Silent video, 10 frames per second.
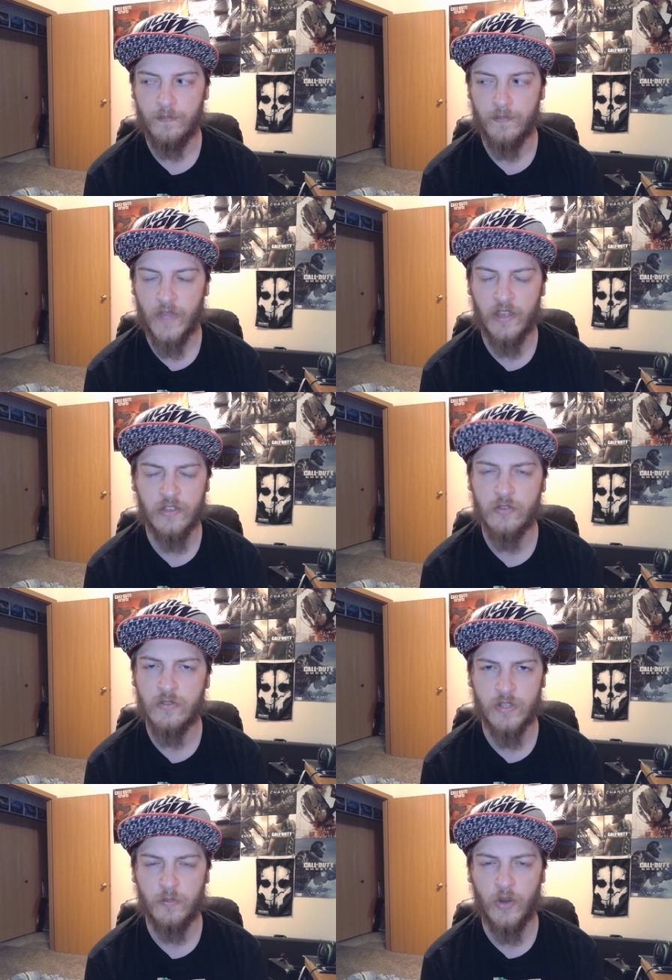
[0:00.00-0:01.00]
I
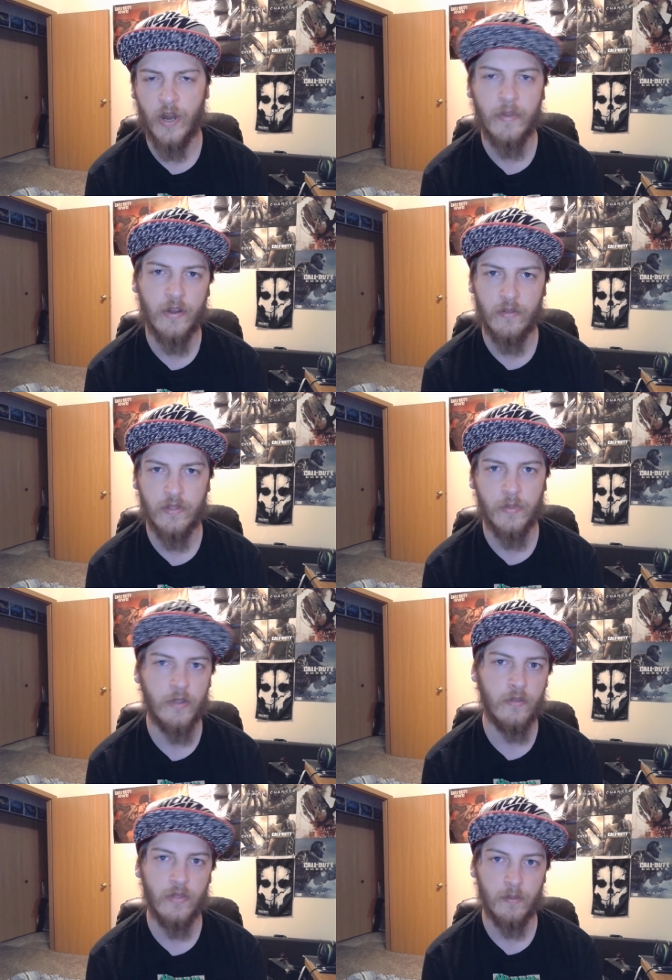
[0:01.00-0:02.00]
used to primarily
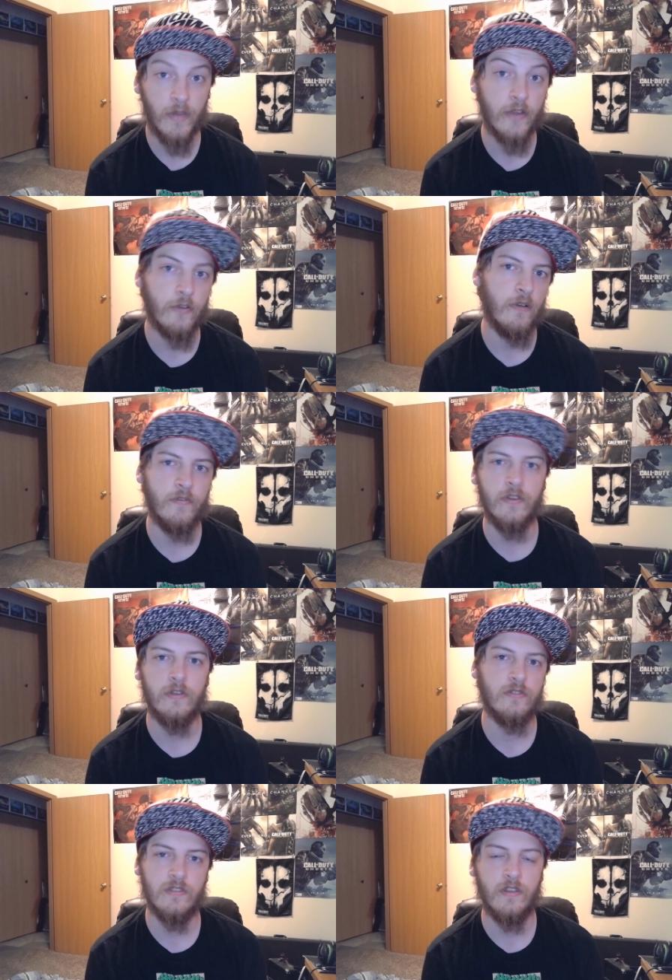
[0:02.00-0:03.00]
be like Minecraft
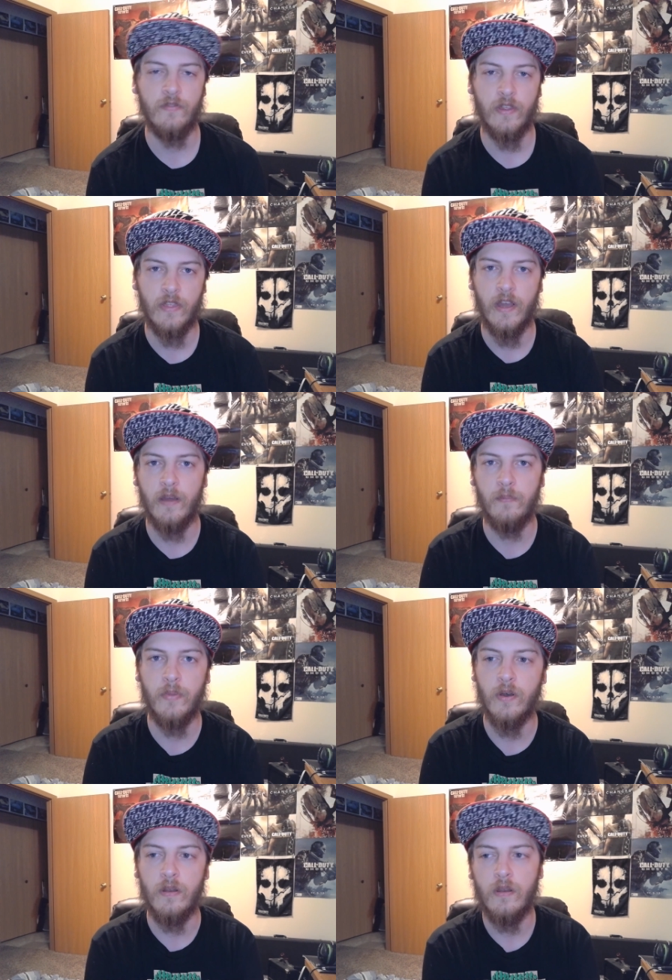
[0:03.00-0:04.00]
videos and stuff like that, but